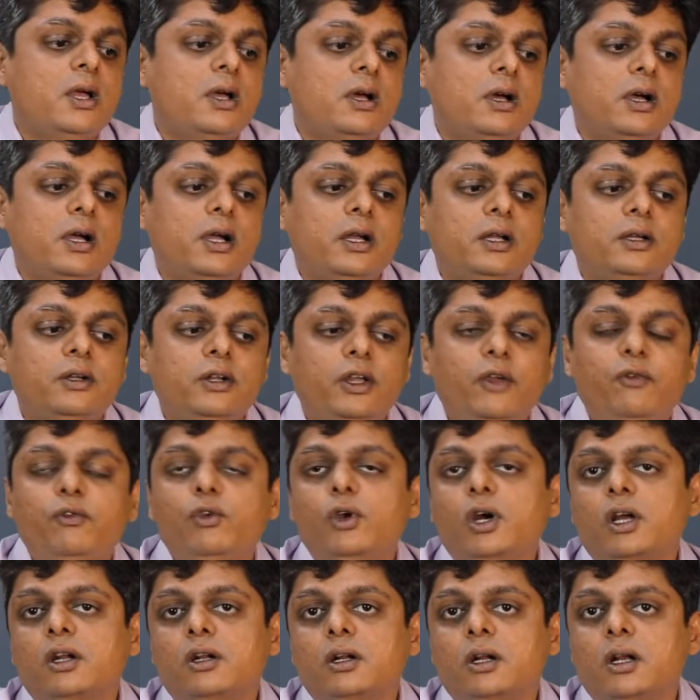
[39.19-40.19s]
and if
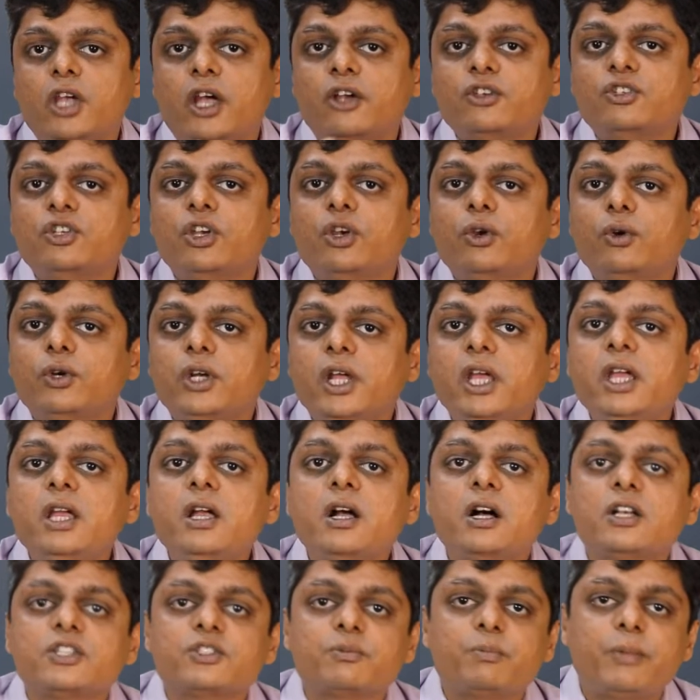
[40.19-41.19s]
you are
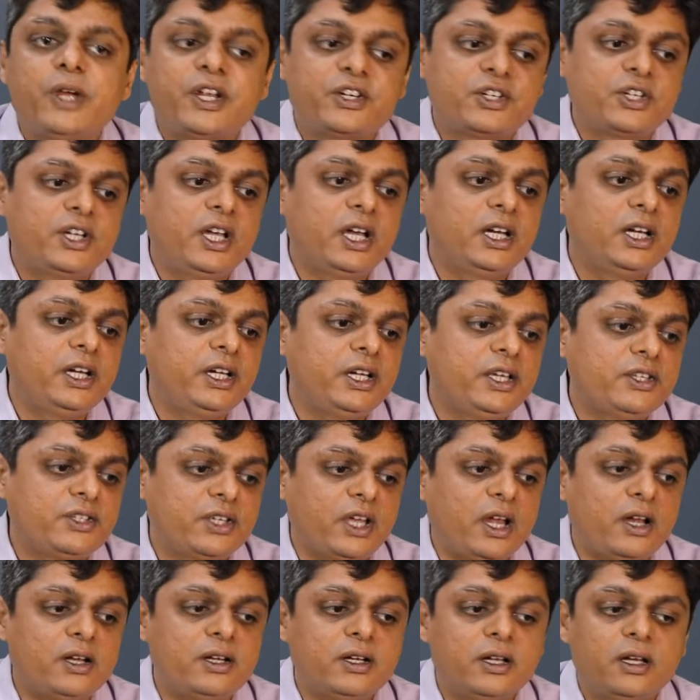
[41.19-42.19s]
executing a specialty
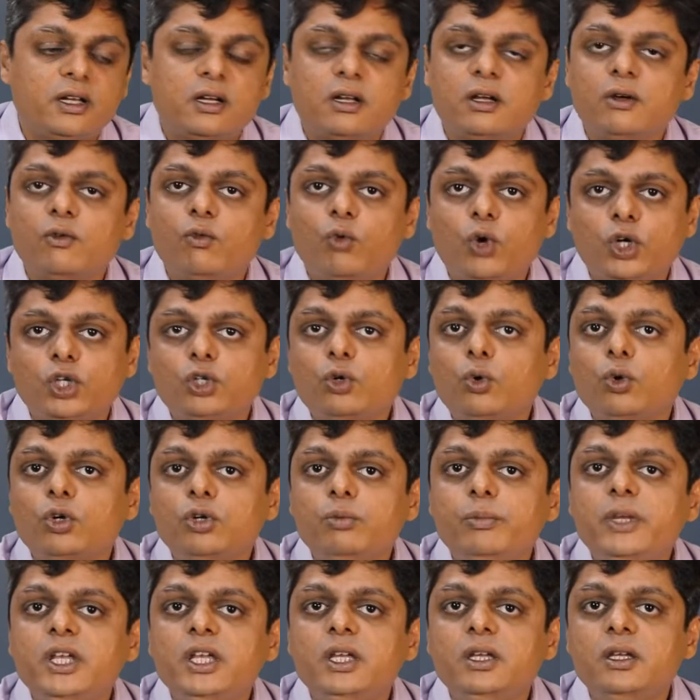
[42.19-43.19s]
center, what
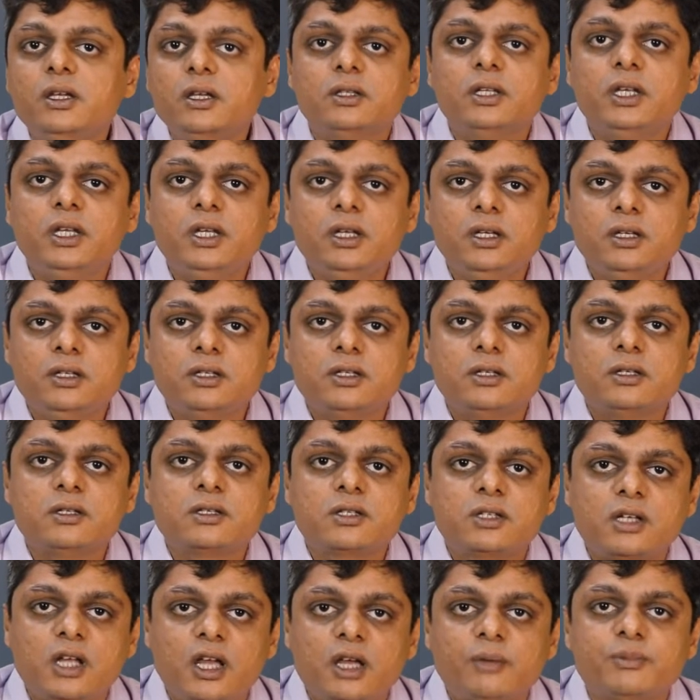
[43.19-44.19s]
could be the
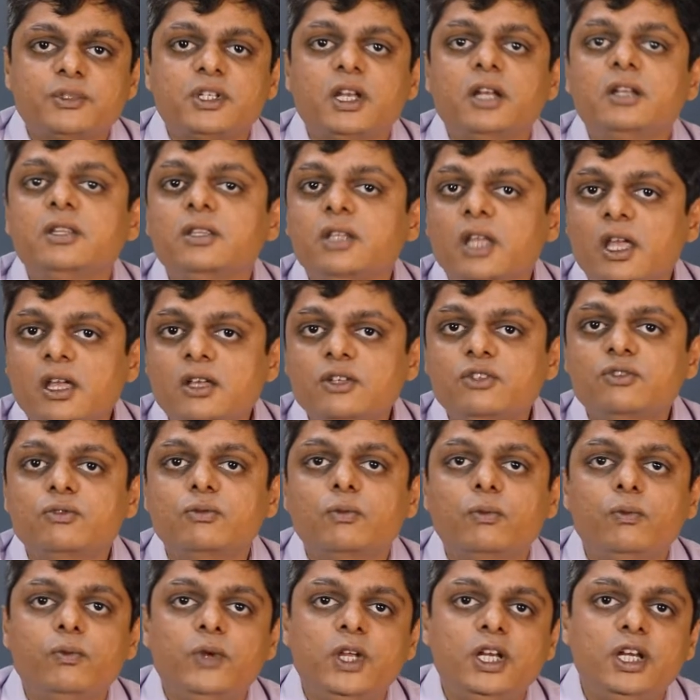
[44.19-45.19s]
steps and things
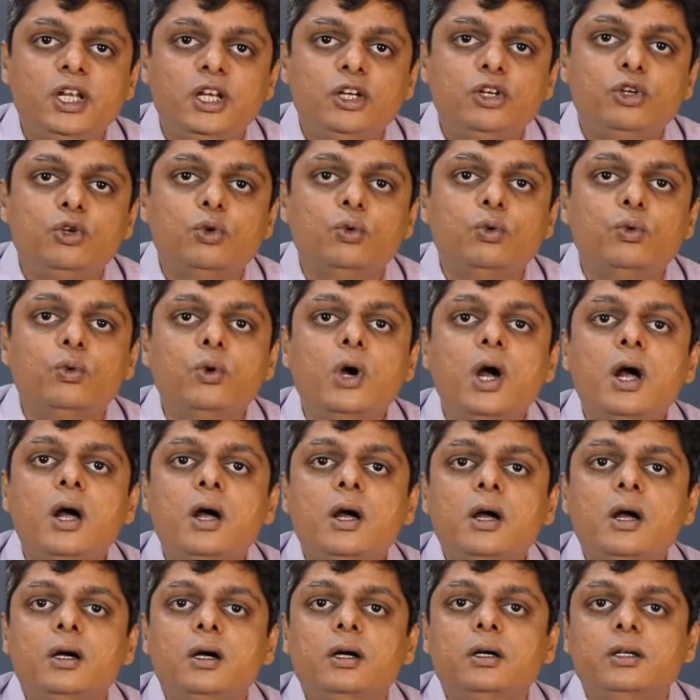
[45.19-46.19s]
we need to
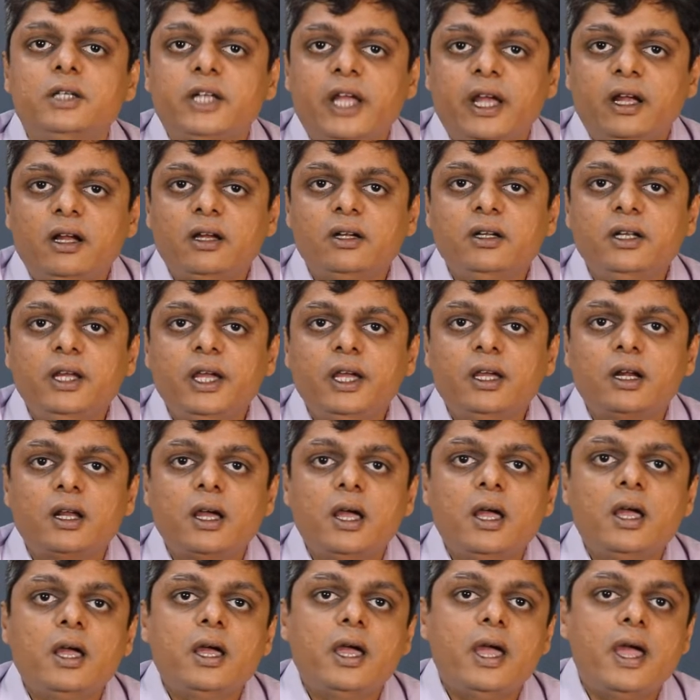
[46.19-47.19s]
taken
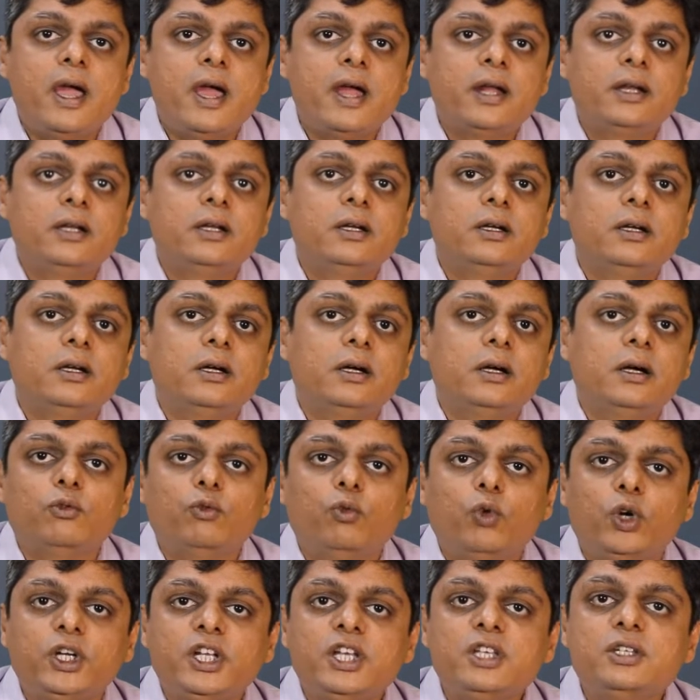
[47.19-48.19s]
care, and
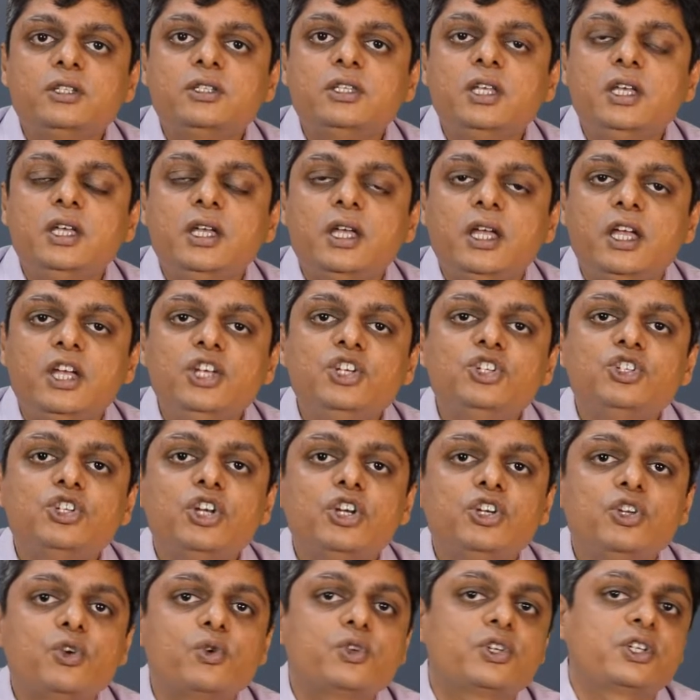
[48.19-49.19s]
what is the
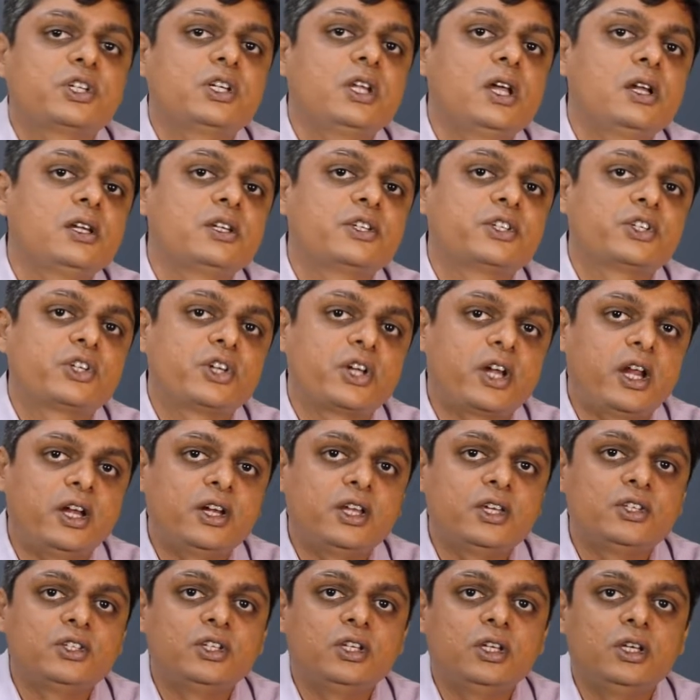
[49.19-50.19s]
institutional
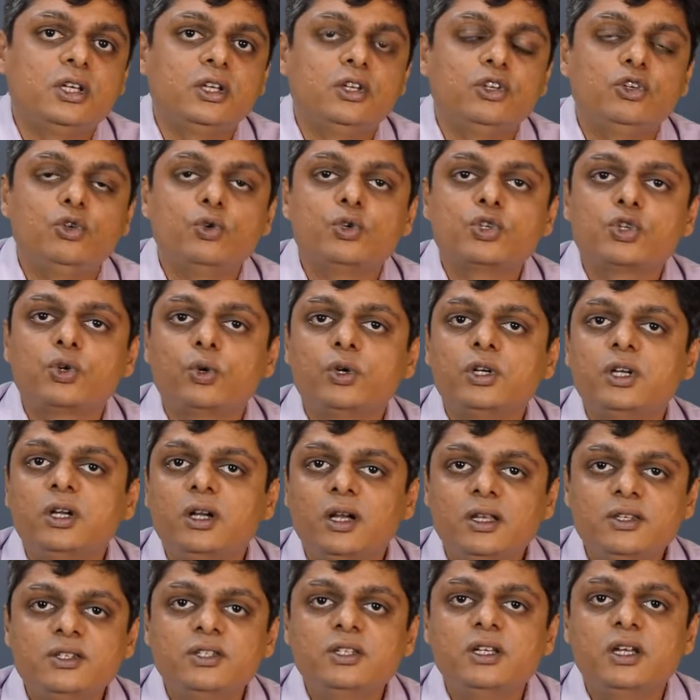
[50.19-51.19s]
strategy you should
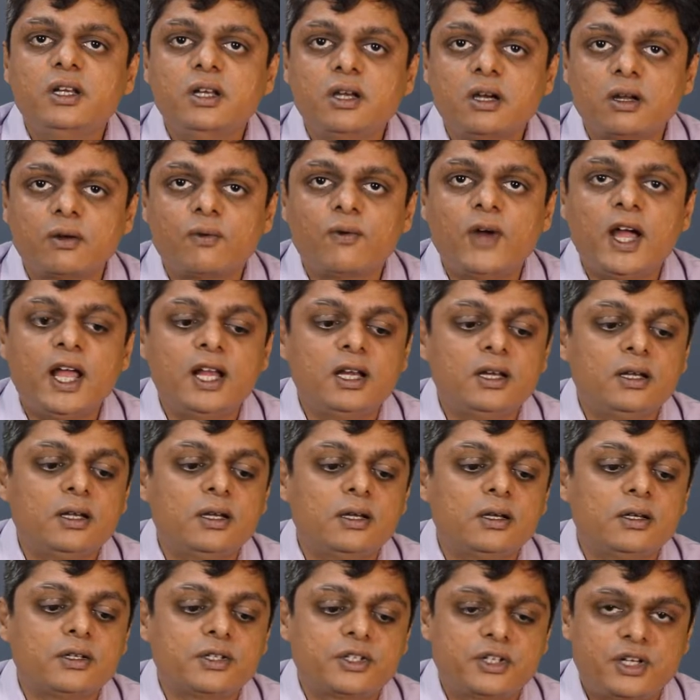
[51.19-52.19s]
consider while
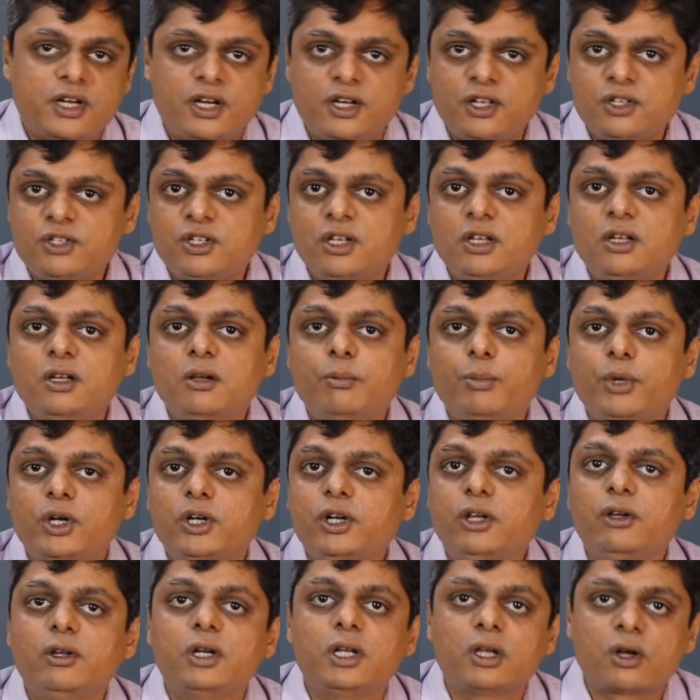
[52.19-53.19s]
strategizing a
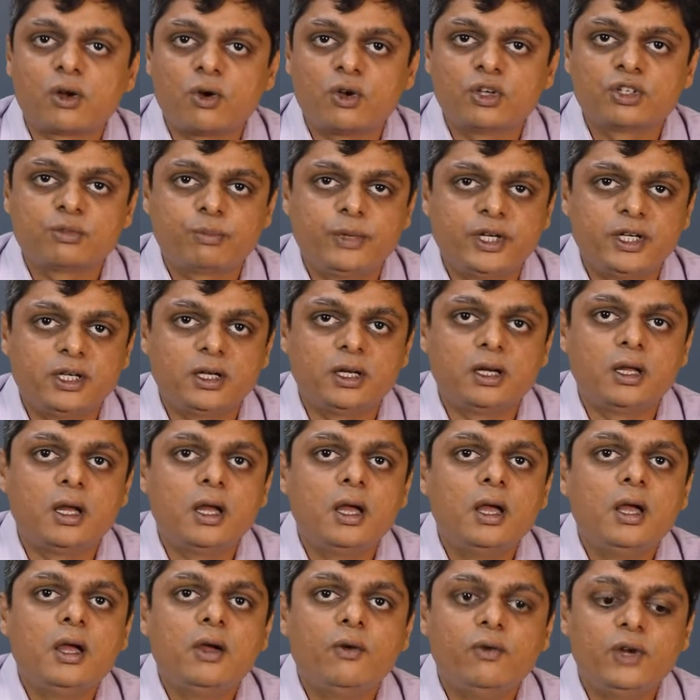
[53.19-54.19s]
particular hospital.
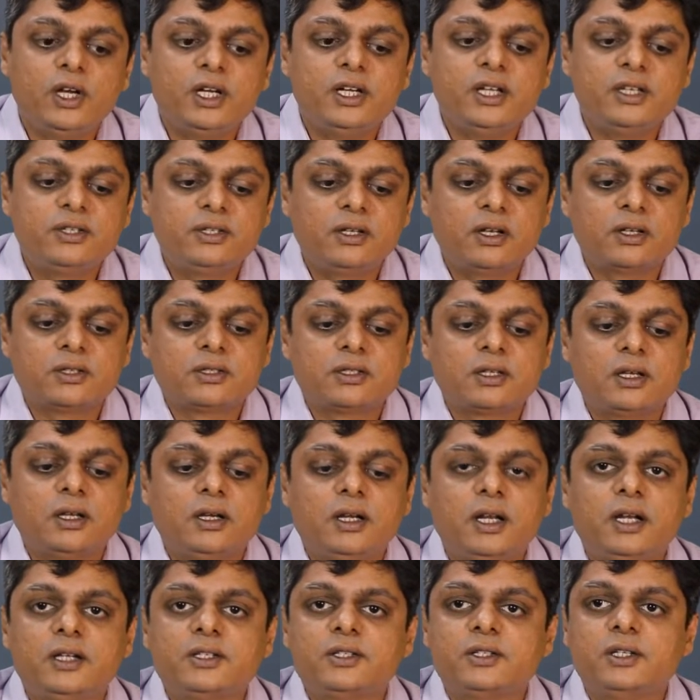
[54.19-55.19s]
We'll discuss.
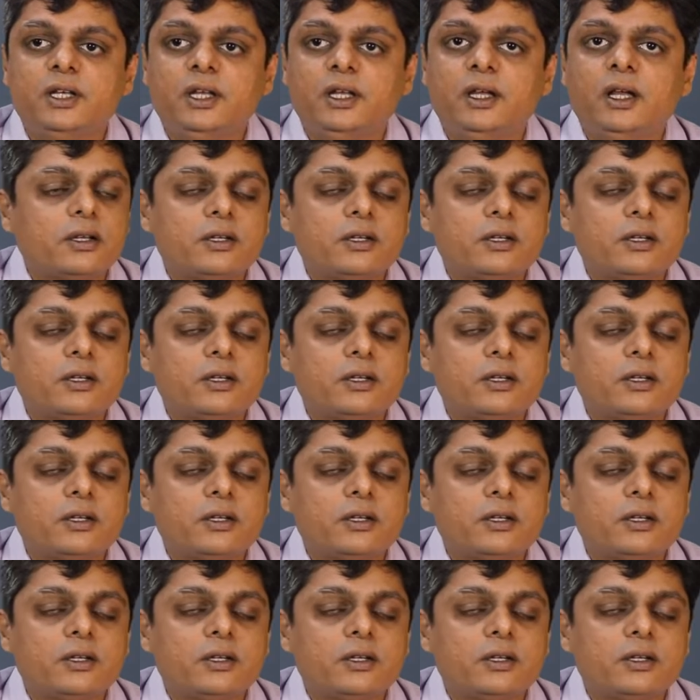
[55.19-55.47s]
Let's see.